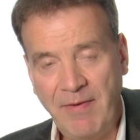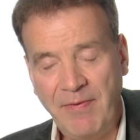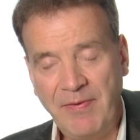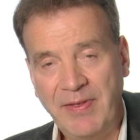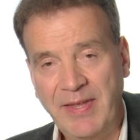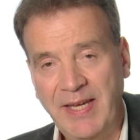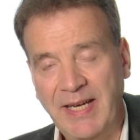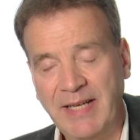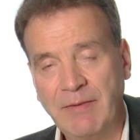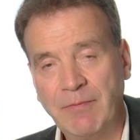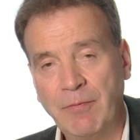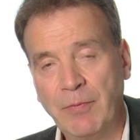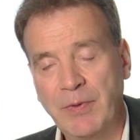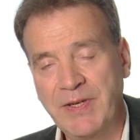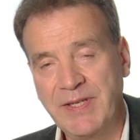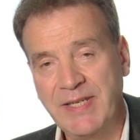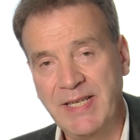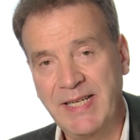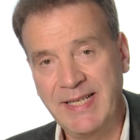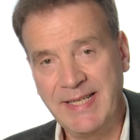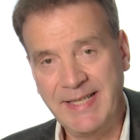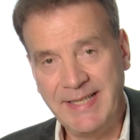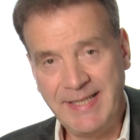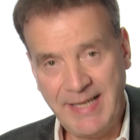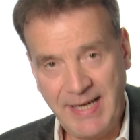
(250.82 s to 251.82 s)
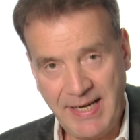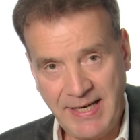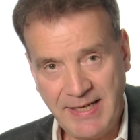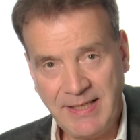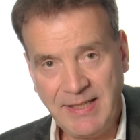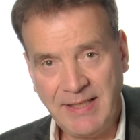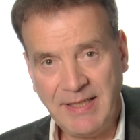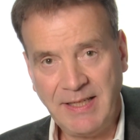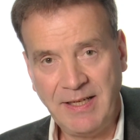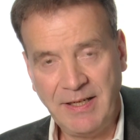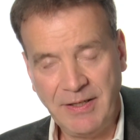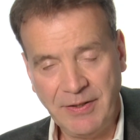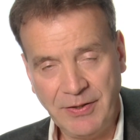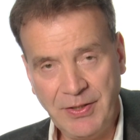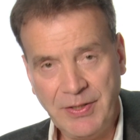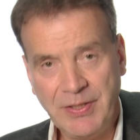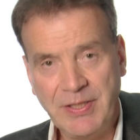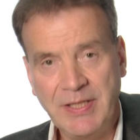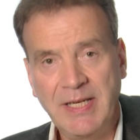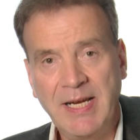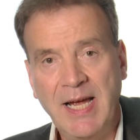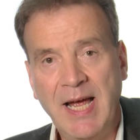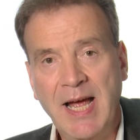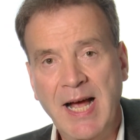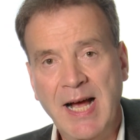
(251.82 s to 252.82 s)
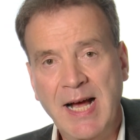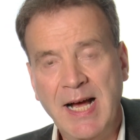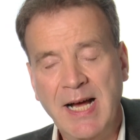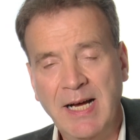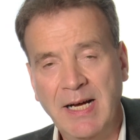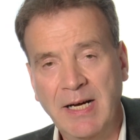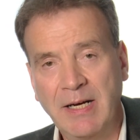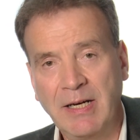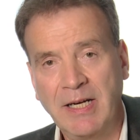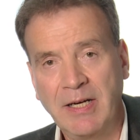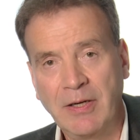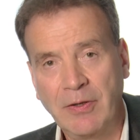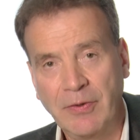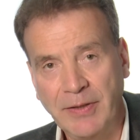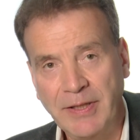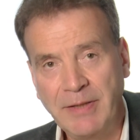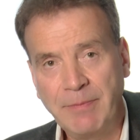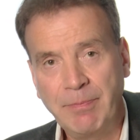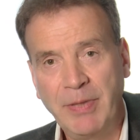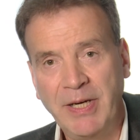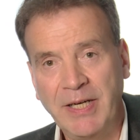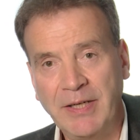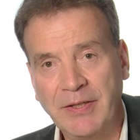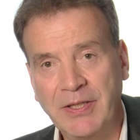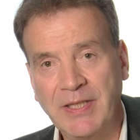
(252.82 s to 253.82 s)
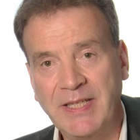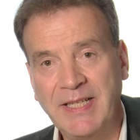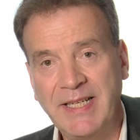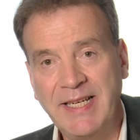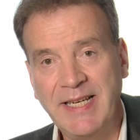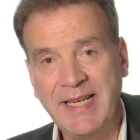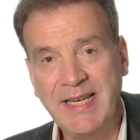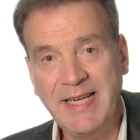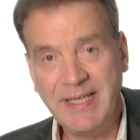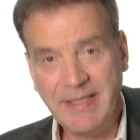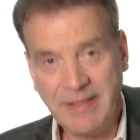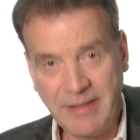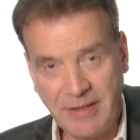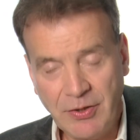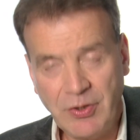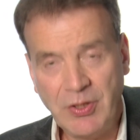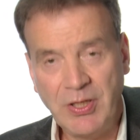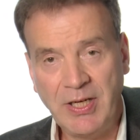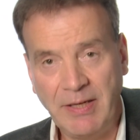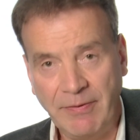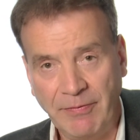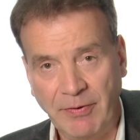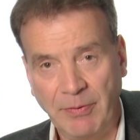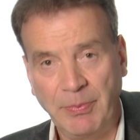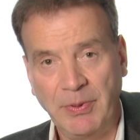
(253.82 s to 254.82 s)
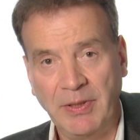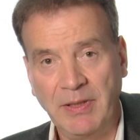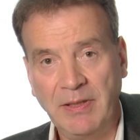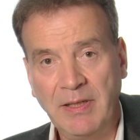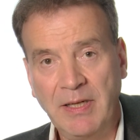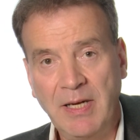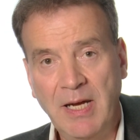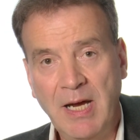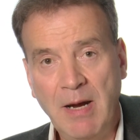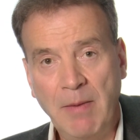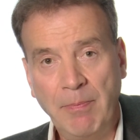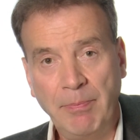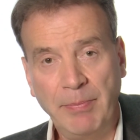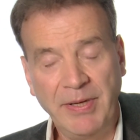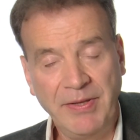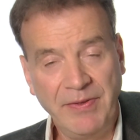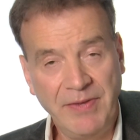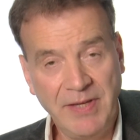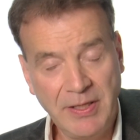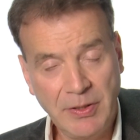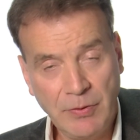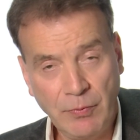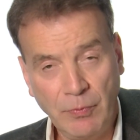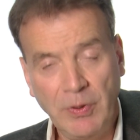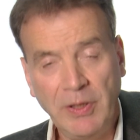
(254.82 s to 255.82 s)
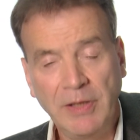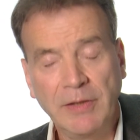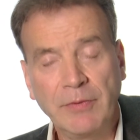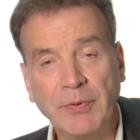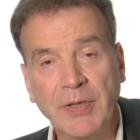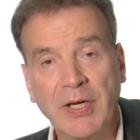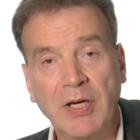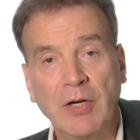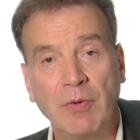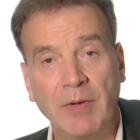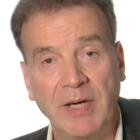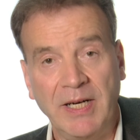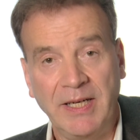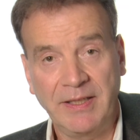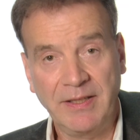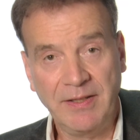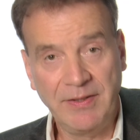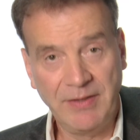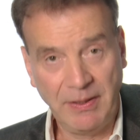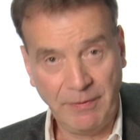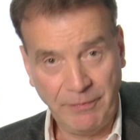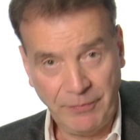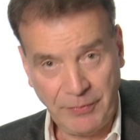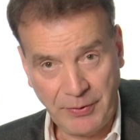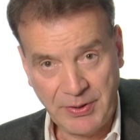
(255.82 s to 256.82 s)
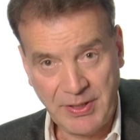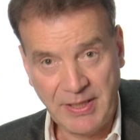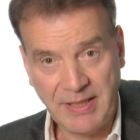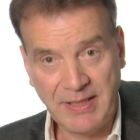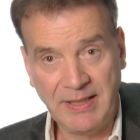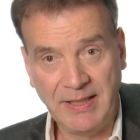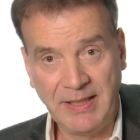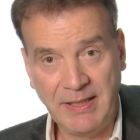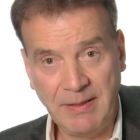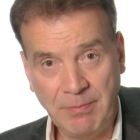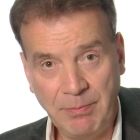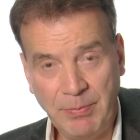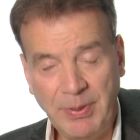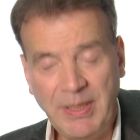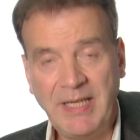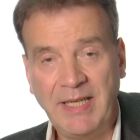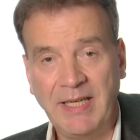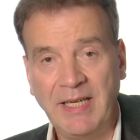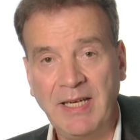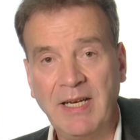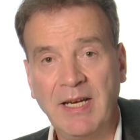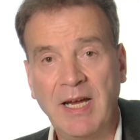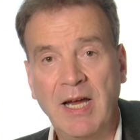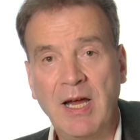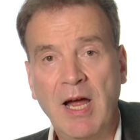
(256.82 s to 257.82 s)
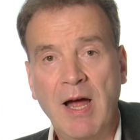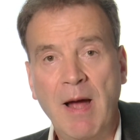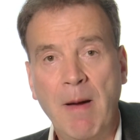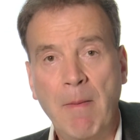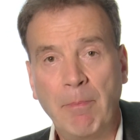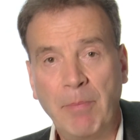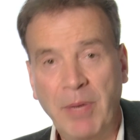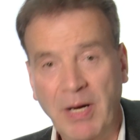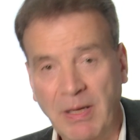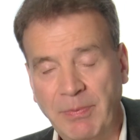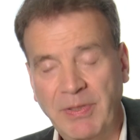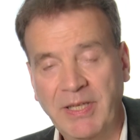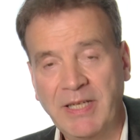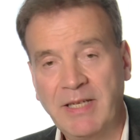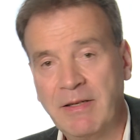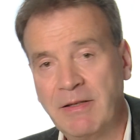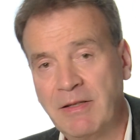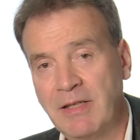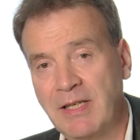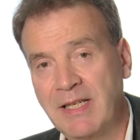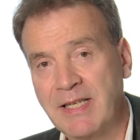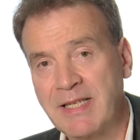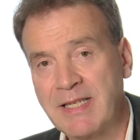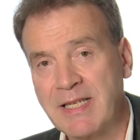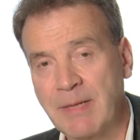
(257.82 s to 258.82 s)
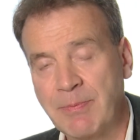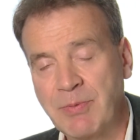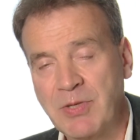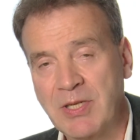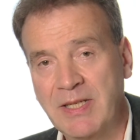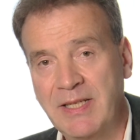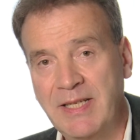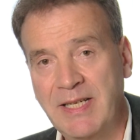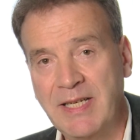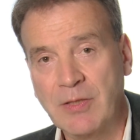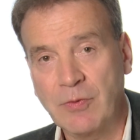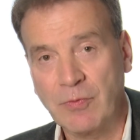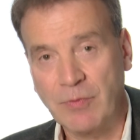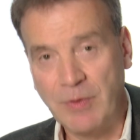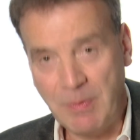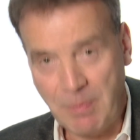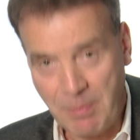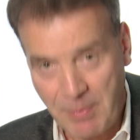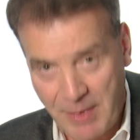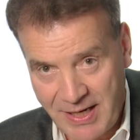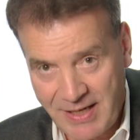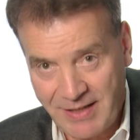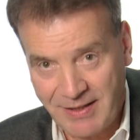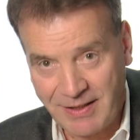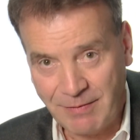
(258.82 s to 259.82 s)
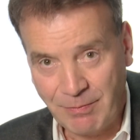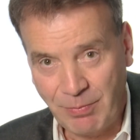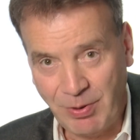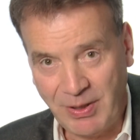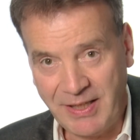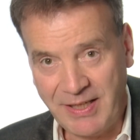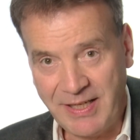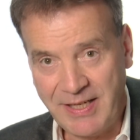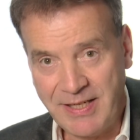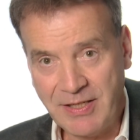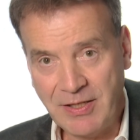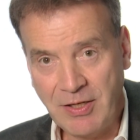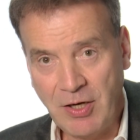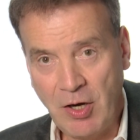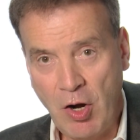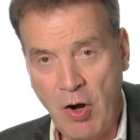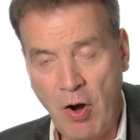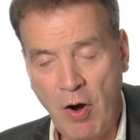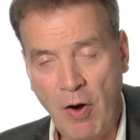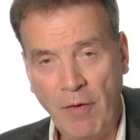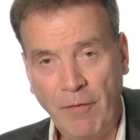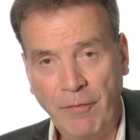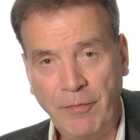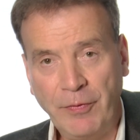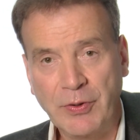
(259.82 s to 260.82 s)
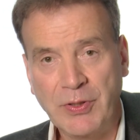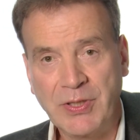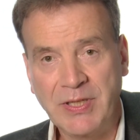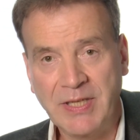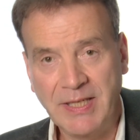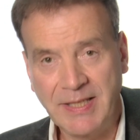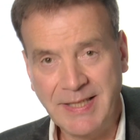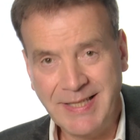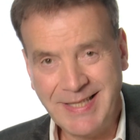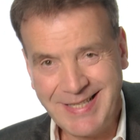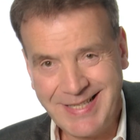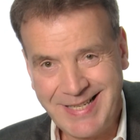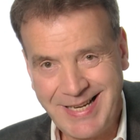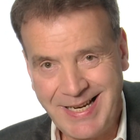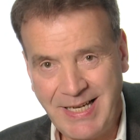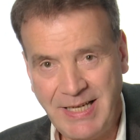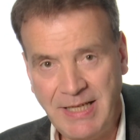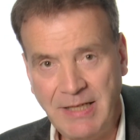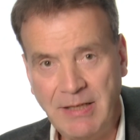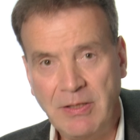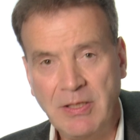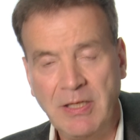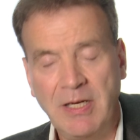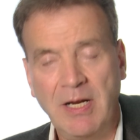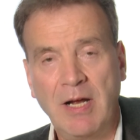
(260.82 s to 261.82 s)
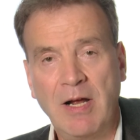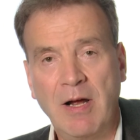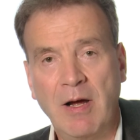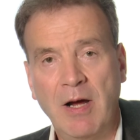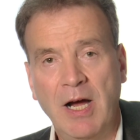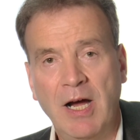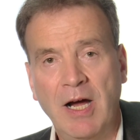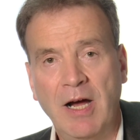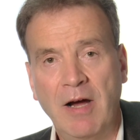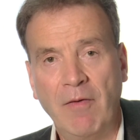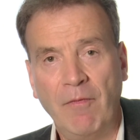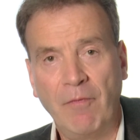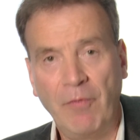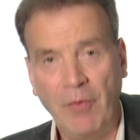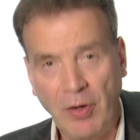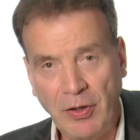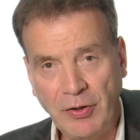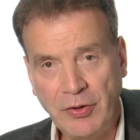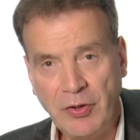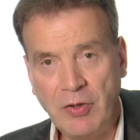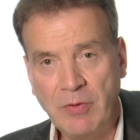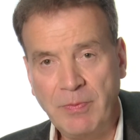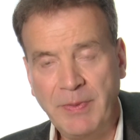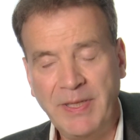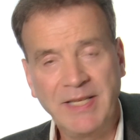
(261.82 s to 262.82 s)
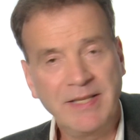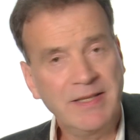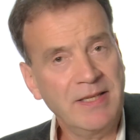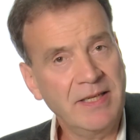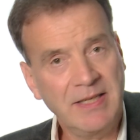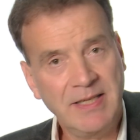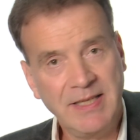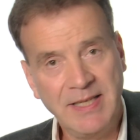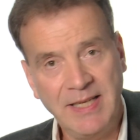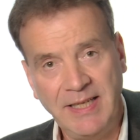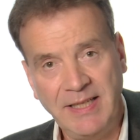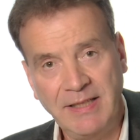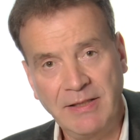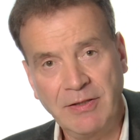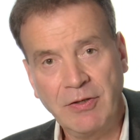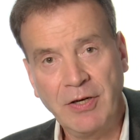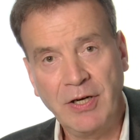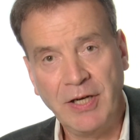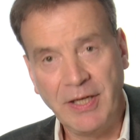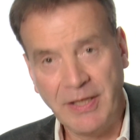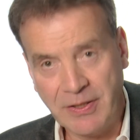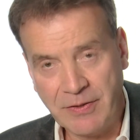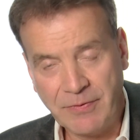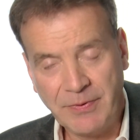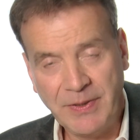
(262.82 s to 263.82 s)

that within ten years, uh, grid parity is achievable. But this will require that for the time being, public subsidies remain in place for sustained uh, volume and sustained cost